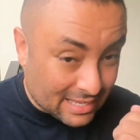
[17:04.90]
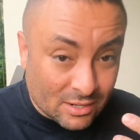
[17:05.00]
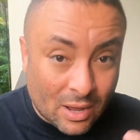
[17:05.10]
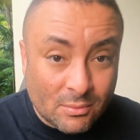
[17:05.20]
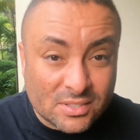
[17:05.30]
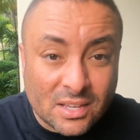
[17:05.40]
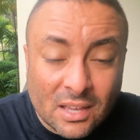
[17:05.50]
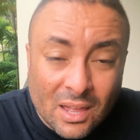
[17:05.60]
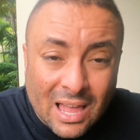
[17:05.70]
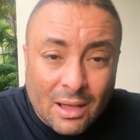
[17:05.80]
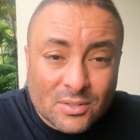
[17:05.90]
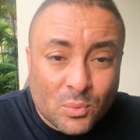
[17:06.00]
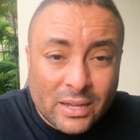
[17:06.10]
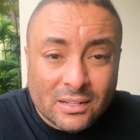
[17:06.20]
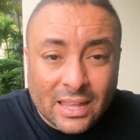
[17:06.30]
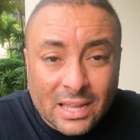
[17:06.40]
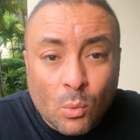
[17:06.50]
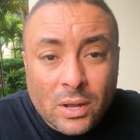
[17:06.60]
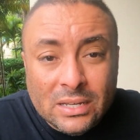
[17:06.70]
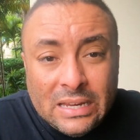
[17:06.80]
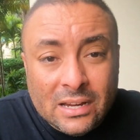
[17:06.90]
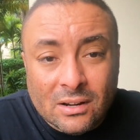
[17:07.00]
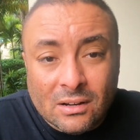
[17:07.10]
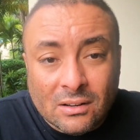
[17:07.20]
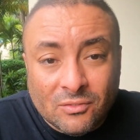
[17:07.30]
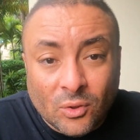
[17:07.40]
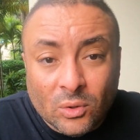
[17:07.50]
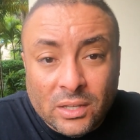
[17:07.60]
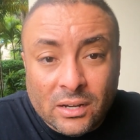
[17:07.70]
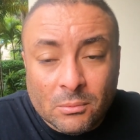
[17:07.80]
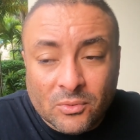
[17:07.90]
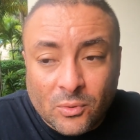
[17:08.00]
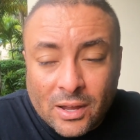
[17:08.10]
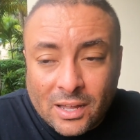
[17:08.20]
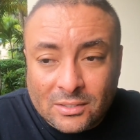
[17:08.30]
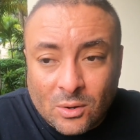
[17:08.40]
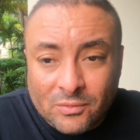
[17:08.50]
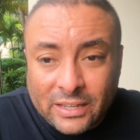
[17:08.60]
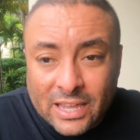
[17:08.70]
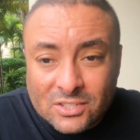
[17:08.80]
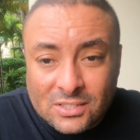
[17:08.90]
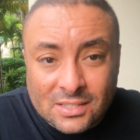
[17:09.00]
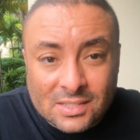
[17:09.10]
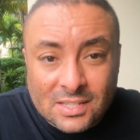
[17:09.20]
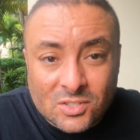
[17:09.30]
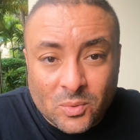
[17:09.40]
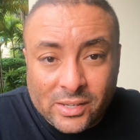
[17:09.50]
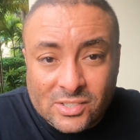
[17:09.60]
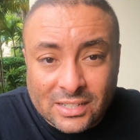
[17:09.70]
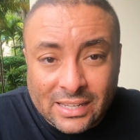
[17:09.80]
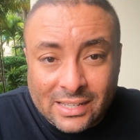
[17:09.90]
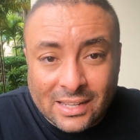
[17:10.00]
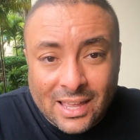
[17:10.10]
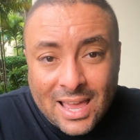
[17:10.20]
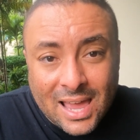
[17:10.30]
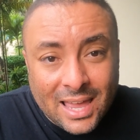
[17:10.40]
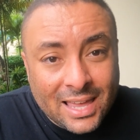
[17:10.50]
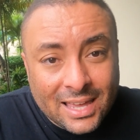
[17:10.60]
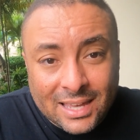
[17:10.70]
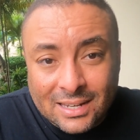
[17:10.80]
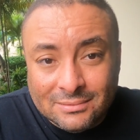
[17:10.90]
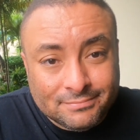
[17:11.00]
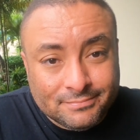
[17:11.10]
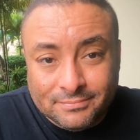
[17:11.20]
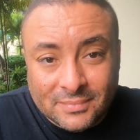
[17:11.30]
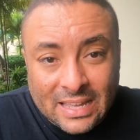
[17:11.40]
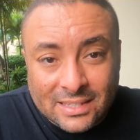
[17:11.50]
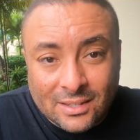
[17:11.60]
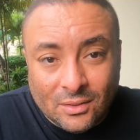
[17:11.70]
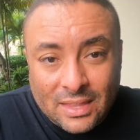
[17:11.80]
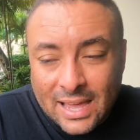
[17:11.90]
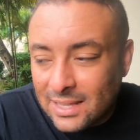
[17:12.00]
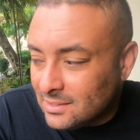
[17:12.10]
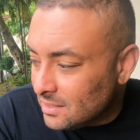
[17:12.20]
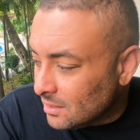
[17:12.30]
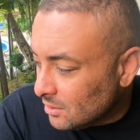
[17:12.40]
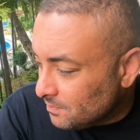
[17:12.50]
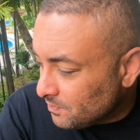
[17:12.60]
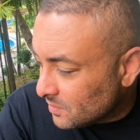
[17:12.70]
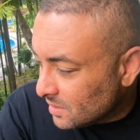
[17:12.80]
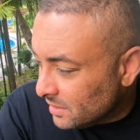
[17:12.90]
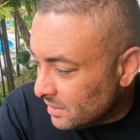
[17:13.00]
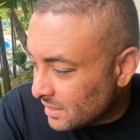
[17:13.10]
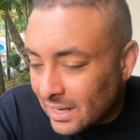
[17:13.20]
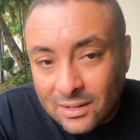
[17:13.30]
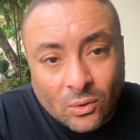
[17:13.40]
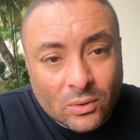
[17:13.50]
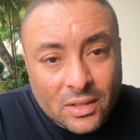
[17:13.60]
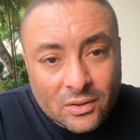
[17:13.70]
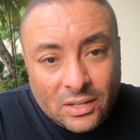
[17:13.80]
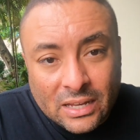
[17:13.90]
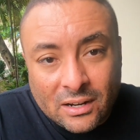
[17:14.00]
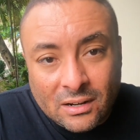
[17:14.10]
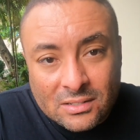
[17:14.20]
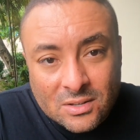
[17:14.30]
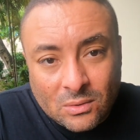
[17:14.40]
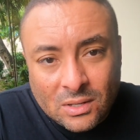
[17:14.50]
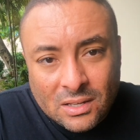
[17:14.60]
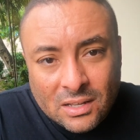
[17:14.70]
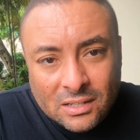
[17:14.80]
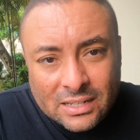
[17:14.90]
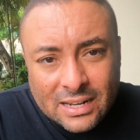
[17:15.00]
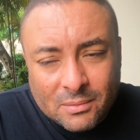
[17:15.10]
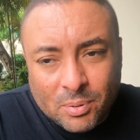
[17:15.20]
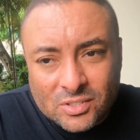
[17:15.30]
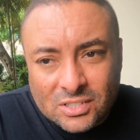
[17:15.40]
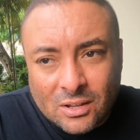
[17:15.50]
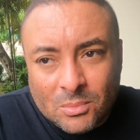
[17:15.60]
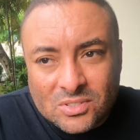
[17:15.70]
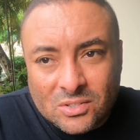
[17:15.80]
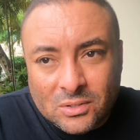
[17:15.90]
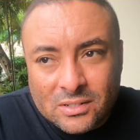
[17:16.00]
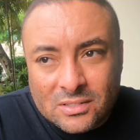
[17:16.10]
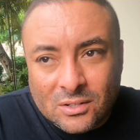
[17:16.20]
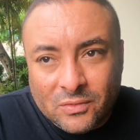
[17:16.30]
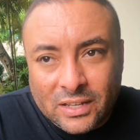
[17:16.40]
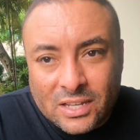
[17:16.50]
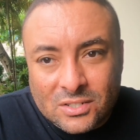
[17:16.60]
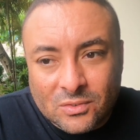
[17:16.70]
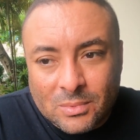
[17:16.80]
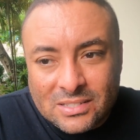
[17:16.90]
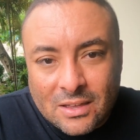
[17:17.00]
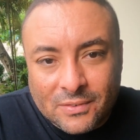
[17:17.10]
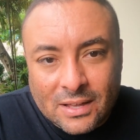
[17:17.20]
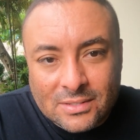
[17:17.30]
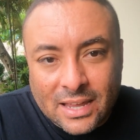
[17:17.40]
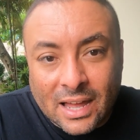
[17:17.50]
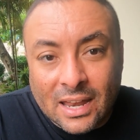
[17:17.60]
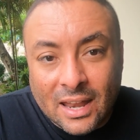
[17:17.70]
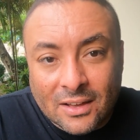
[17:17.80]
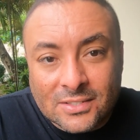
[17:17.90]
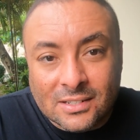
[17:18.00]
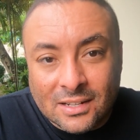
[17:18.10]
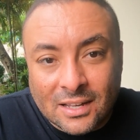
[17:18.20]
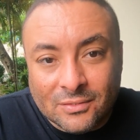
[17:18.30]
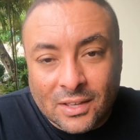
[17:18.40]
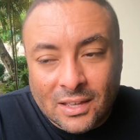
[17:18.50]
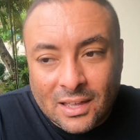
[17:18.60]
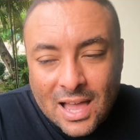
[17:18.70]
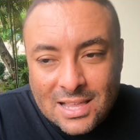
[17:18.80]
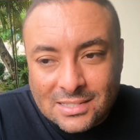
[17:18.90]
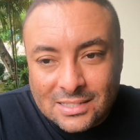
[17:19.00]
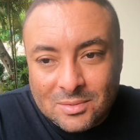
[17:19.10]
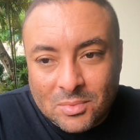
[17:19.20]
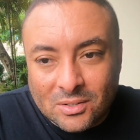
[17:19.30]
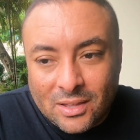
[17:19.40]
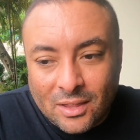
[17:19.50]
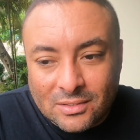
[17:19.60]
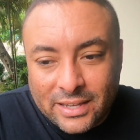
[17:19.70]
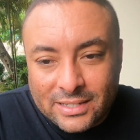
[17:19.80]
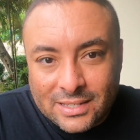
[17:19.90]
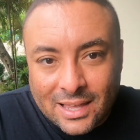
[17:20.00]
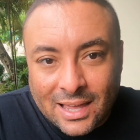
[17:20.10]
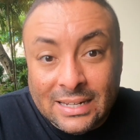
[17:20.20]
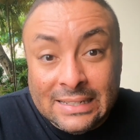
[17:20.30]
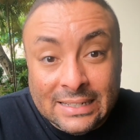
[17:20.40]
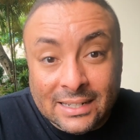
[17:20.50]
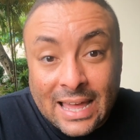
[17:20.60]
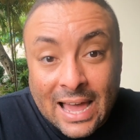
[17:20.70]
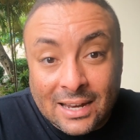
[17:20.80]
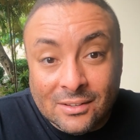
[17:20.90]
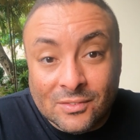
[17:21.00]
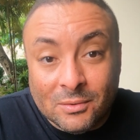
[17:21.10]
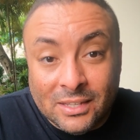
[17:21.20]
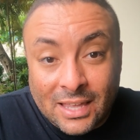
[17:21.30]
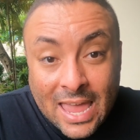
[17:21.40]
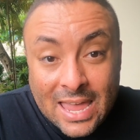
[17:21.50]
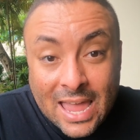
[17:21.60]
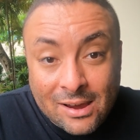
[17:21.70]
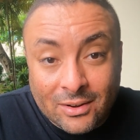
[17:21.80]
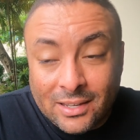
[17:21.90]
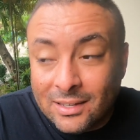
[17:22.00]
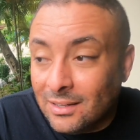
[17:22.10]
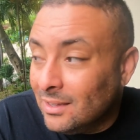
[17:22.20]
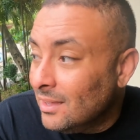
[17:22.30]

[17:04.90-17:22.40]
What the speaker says: I know I was waiting like 1 year, full year, before I got to go on vacation, and the situation hit, and that killed that. So I got a whole another year. So looking at pushing almost 2 years of no vacation for myself, and I was like, enough's enough. I just need some mental health days. I need to get out of the A area.